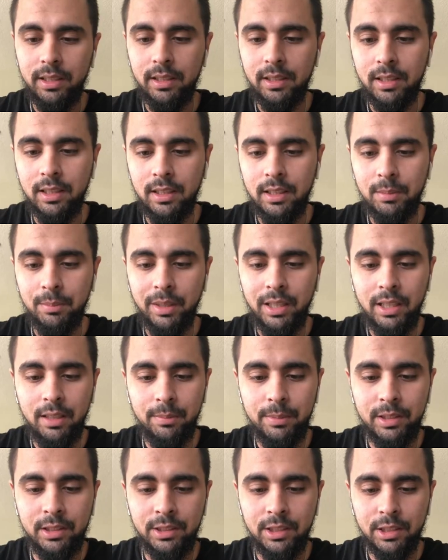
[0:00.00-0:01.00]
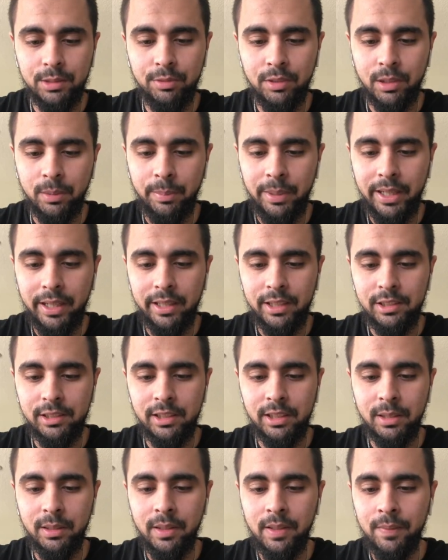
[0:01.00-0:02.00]
It might have been just from the
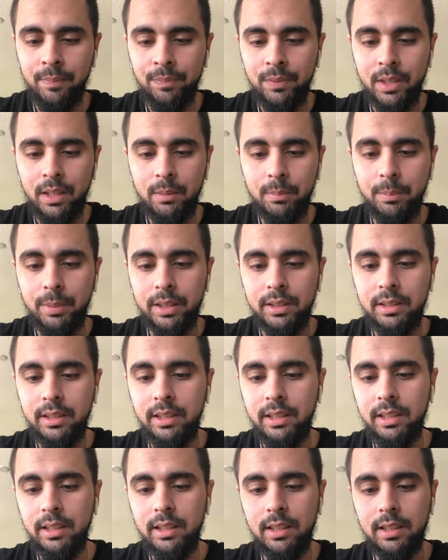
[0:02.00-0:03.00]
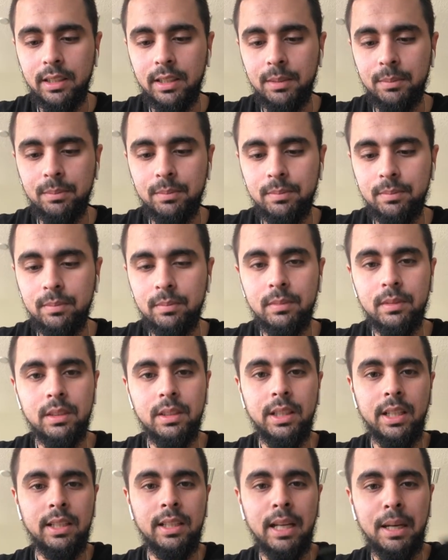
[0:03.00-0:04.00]
packaging, but the
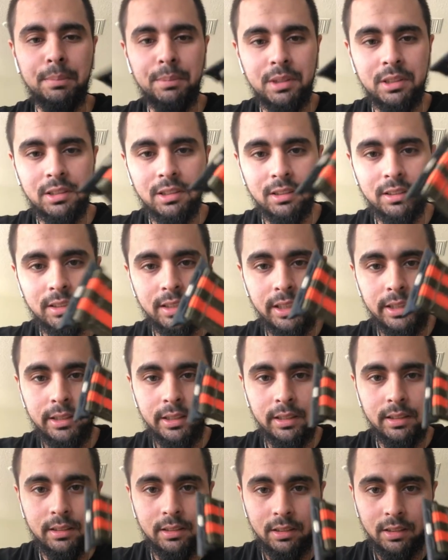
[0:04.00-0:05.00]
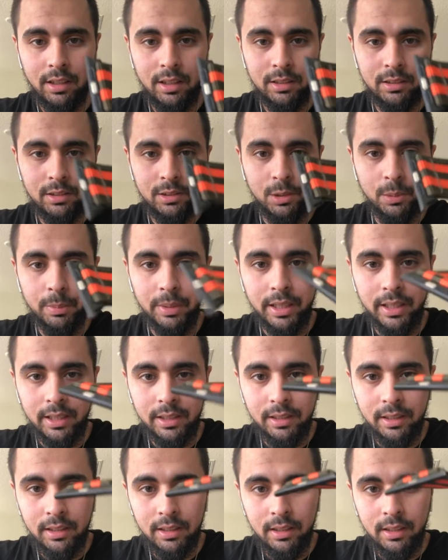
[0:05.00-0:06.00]
adapters look decent. They're not too
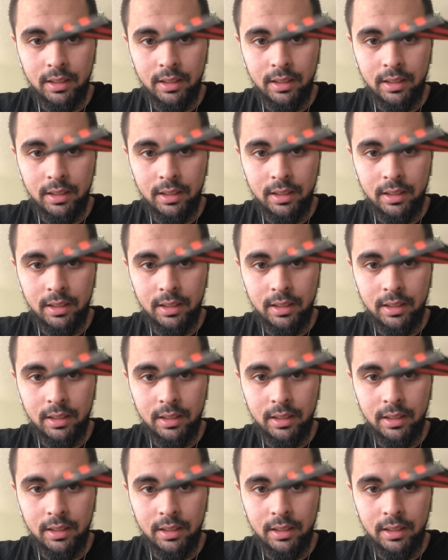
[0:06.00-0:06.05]
bad.